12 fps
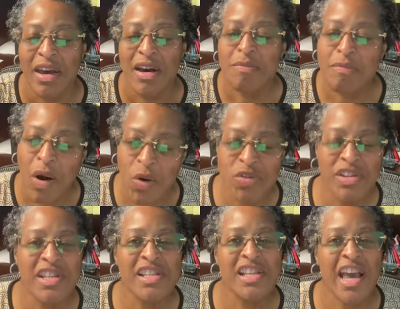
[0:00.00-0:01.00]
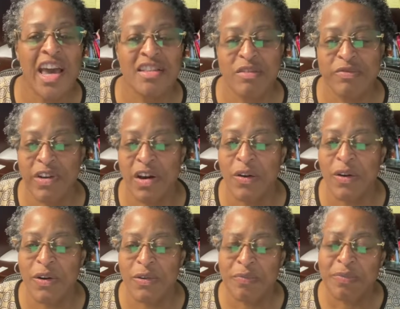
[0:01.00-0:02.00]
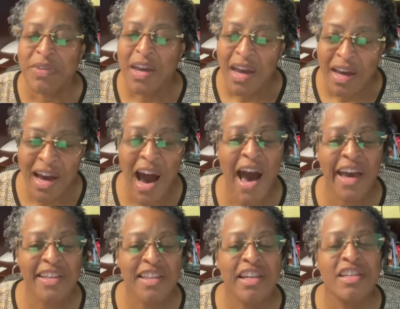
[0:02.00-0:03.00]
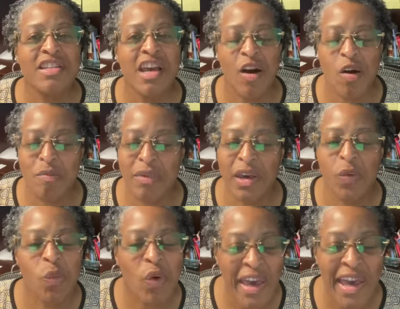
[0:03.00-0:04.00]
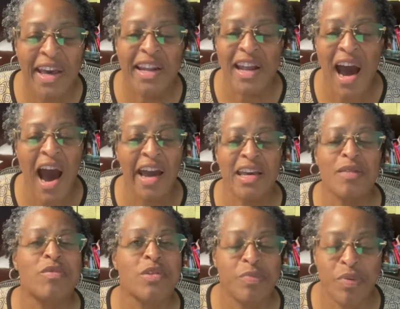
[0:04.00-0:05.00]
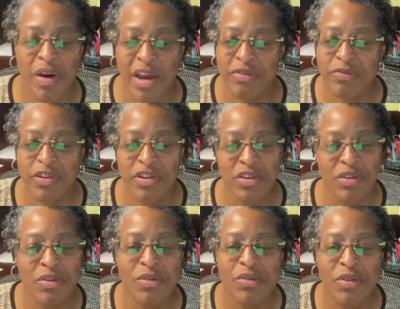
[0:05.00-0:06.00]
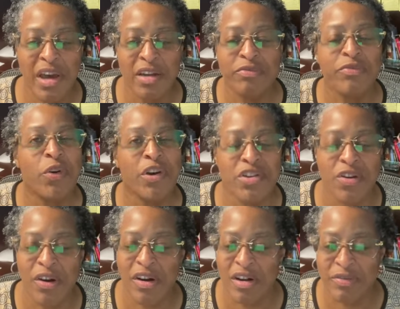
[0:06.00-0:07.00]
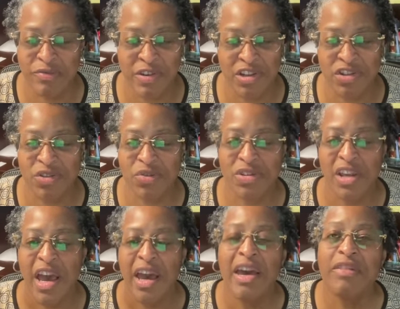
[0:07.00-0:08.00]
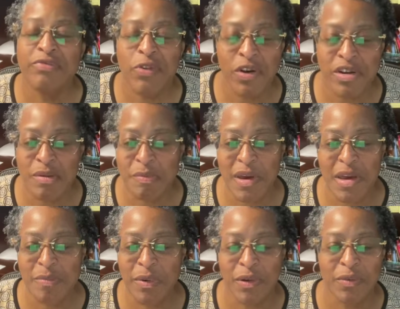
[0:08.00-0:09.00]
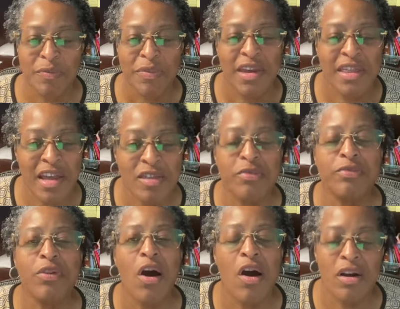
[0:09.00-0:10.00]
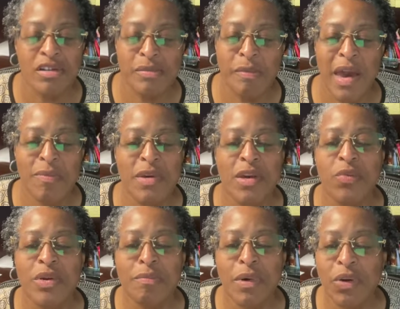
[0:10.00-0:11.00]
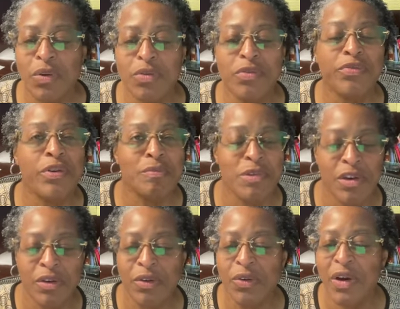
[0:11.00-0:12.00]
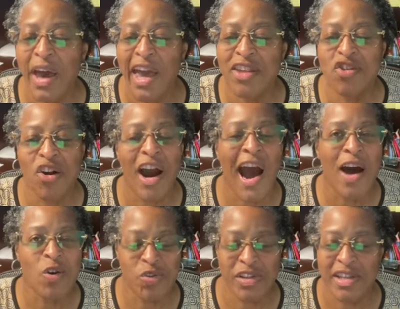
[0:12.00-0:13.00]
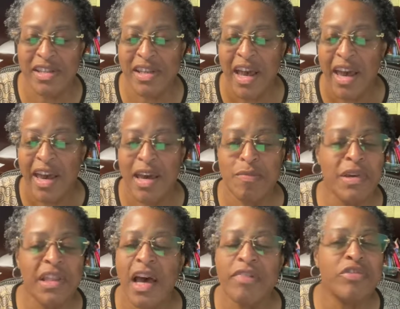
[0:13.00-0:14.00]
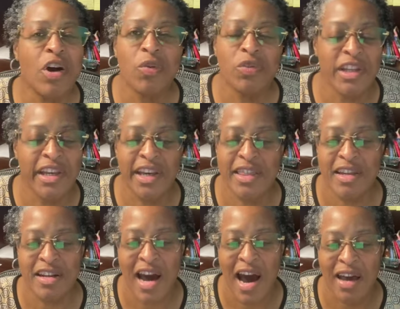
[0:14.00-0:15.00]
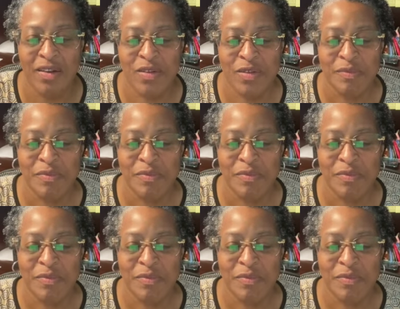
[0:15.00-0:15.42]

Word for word: Moses said to Pharaoh, Kindly tell me when I am to pray for you and for your officials and for your people, that the frogs may be removed from you and your houses and be left only in the Nile.